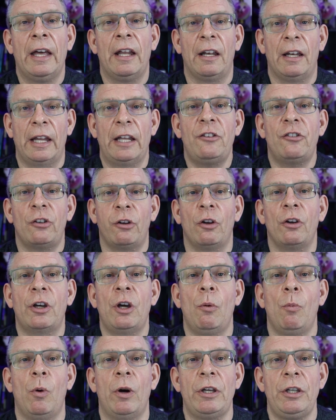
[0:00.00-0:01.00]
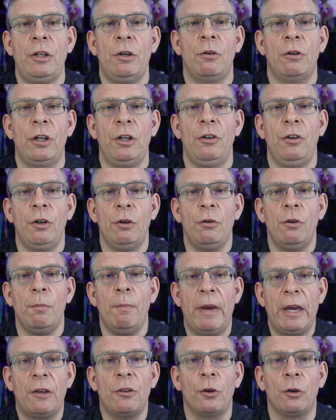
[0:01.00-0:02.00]
Let's look at what you can do to
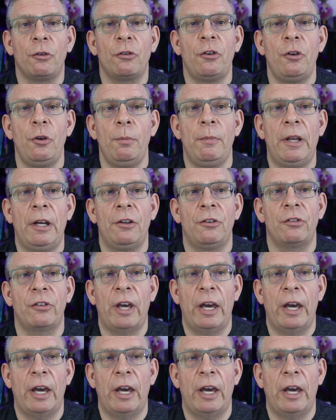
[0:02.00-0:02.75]
make those 2 minutes